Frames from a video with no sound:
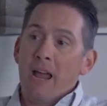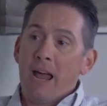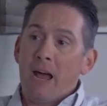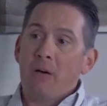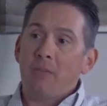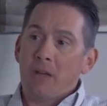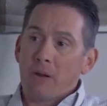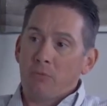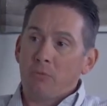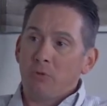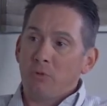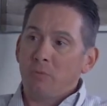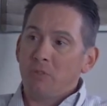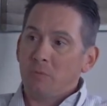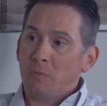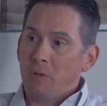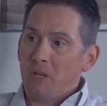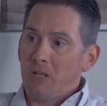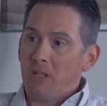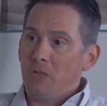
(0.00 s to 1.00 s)
how that room
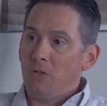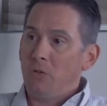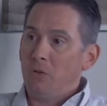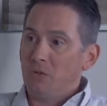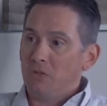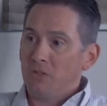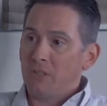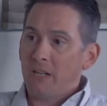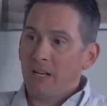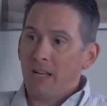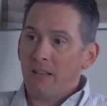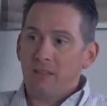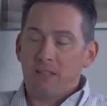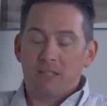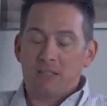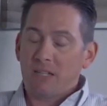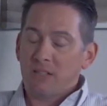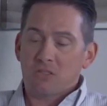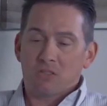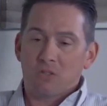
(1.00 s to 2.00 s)
is being used. And I
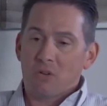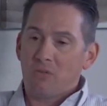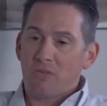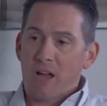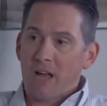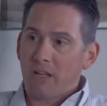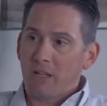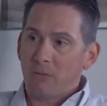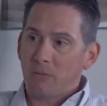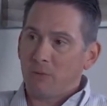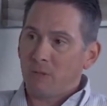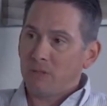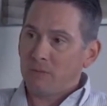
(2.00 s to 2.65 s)
think that's so valuable.